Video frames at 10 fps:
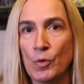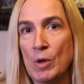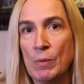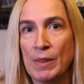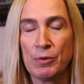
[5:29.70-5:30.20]

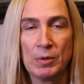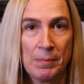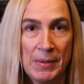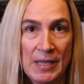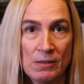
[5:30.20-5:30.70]
We went through an
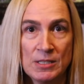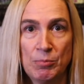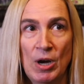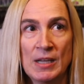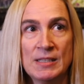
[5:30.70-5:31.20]
appeals
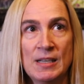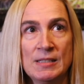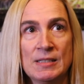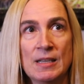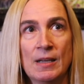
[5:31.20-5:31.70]

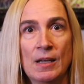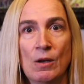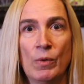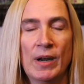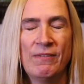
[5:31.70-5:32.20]
process.
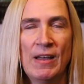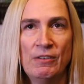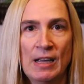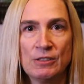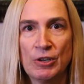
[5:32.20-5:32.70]
What I
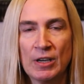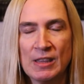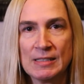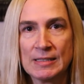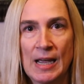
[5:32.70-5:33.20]
found out during
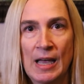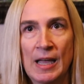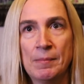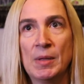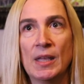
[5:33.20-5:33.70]
this
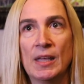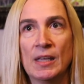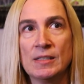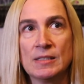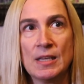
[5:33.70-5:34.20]
time
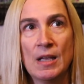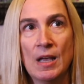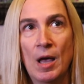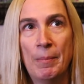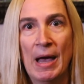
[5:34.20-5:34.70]
is
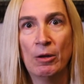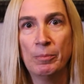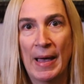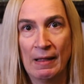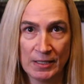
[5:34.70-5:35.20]

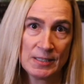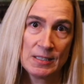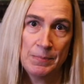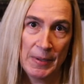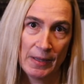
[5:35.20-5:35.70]
about
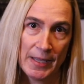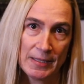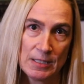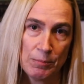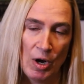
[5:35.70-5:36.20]
balanced
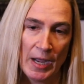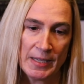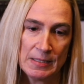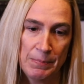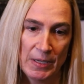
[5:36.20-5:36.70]
billing,
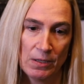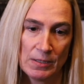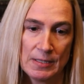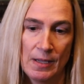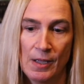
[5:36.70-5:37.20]
surprise
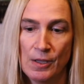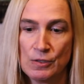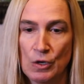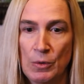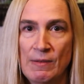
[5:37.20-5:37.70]
bills.
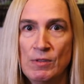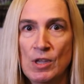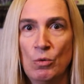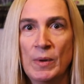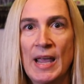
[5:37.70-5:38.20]
So even
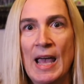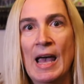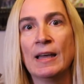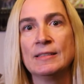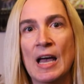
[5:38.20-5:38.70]
though we
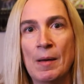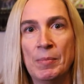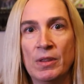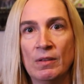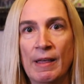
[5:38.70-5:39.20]
had top
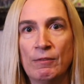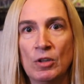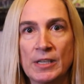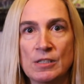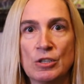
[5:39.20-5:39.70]
of the
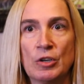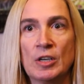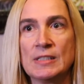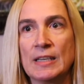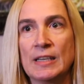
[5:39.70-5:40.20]
level
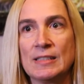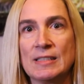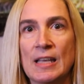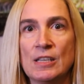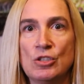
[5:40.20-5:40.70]
insurance and it
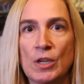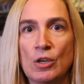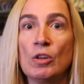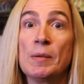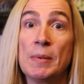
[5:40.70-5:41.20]
says you
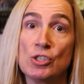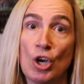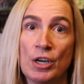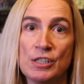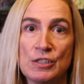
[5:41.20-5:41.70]
can only be
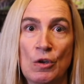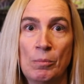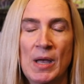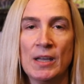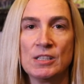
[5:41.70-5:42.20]
charged so
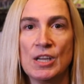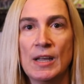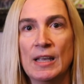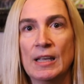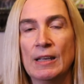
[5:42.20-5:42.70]
much,
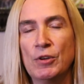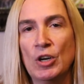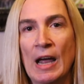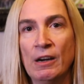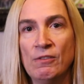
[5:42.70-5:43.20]
if
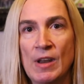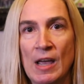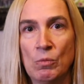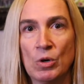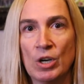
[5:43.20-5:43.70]
you're out of
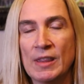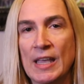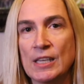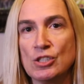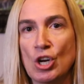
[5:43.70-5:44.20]
network,
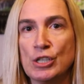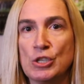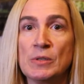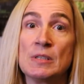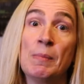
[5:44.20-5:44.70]
they can charge
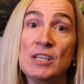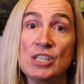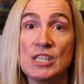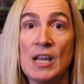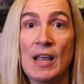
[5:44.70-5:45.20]
you as
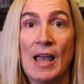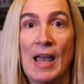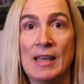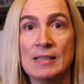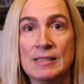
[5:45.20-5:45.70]
much
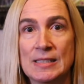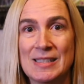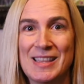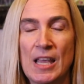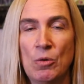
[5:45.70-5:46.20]
as
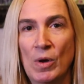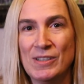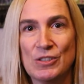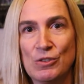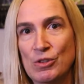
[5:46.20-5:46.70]
they
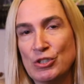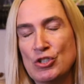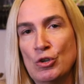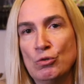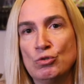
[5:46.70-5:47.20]
want to. There's
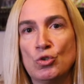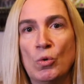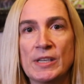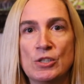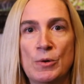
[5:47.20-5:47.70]
no
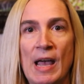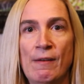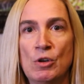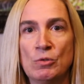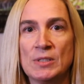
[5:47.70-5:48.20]
choice. You
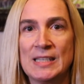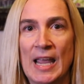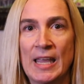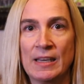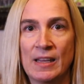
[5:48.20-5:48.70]
have no
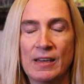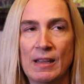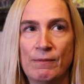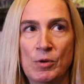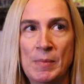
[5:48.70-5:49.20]
say in it.
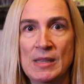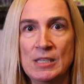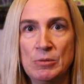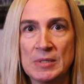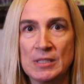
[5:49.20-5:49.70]
And for me,
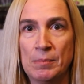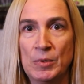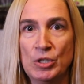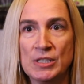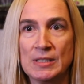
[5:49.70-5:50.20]
this was an
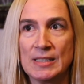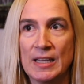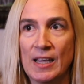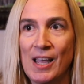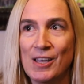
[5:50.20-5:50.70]

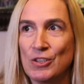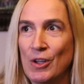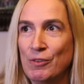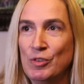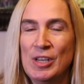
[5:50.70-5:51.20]
emergency. So
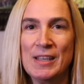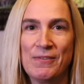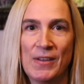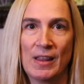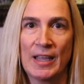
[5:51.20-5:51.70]
I
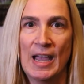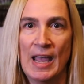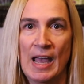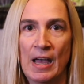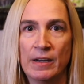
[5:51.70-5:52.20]
really felt like I
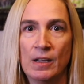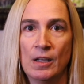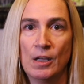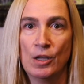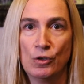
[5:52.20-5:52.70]
had
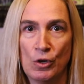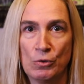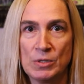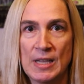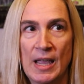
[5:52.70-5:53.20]

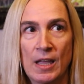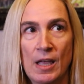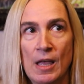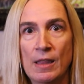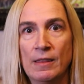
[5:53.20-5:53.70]
no say.
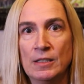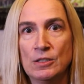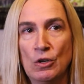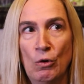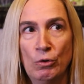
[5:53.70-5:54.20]
The
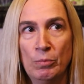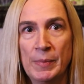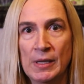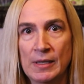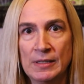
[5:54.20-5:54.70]
total
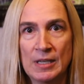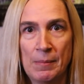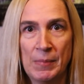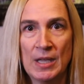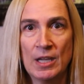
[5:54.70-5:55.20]
bill ended
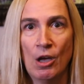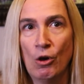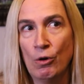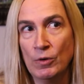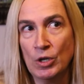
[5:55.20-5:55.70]
up being
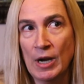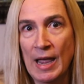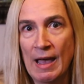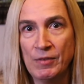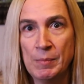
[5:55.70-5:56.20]
over
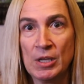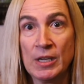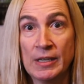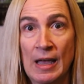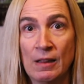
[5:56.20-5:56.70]

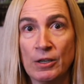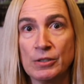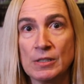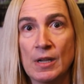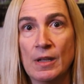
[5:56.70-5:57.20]

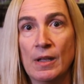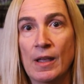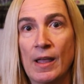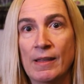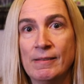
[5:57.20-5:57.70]
$500,000.
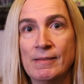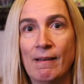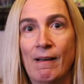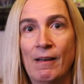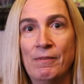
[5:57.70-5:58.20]
And
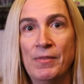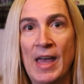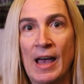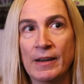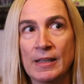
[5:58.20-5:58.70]
of
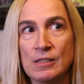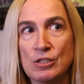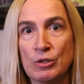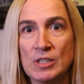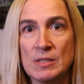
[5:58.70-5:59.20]
that,
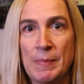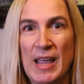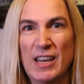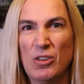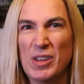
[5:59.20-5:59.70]
insurance
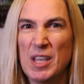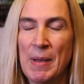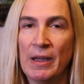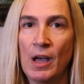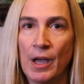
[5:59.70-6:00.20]
paid only
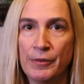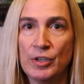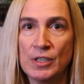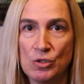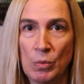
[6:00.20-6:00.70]
about
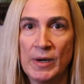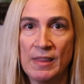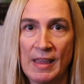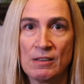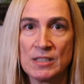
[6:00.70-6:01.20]

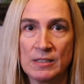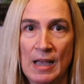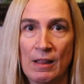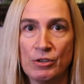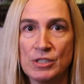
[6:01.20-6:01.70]

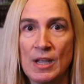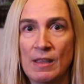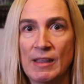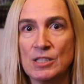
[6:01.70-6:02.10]
$120,000.